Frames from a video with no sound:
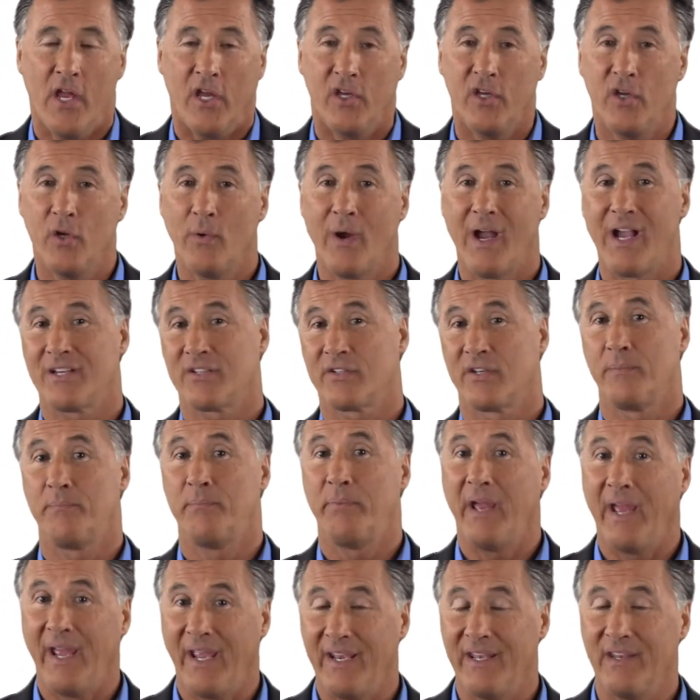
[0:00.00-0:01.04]
You actually
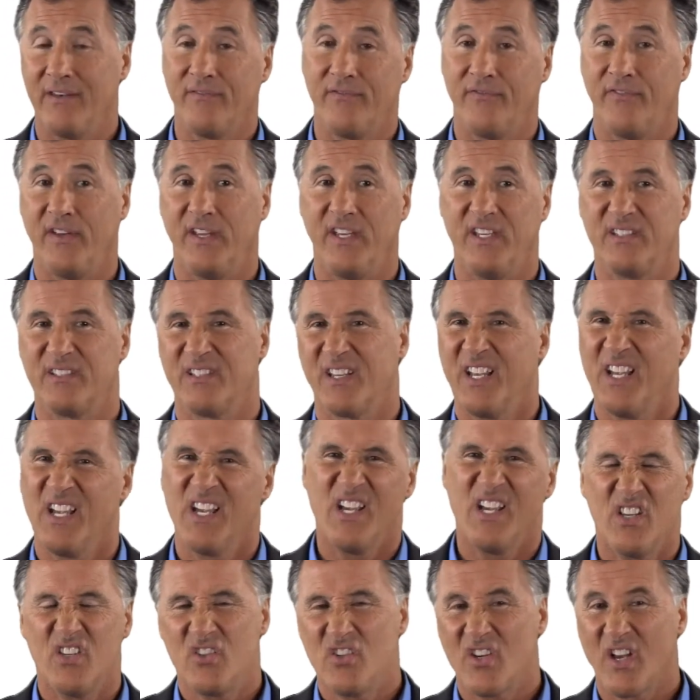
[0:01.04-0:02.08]
paid in fees
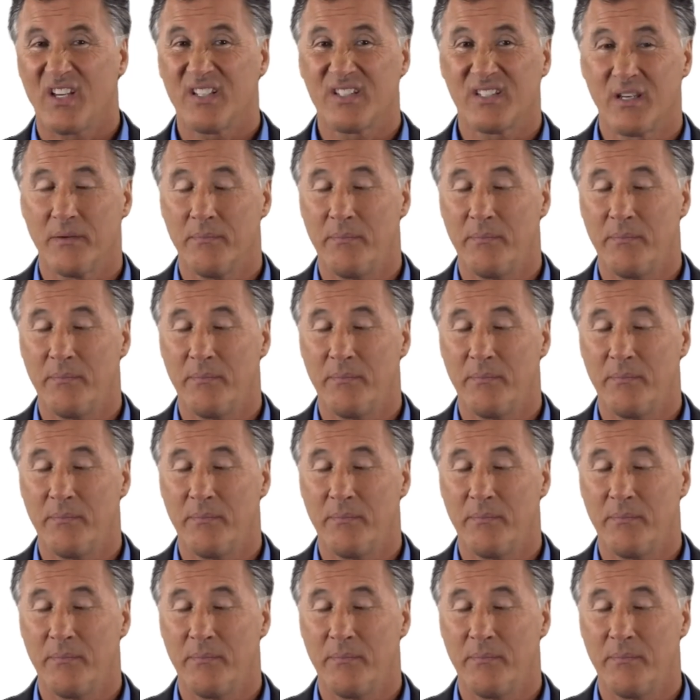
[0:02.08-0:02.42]
just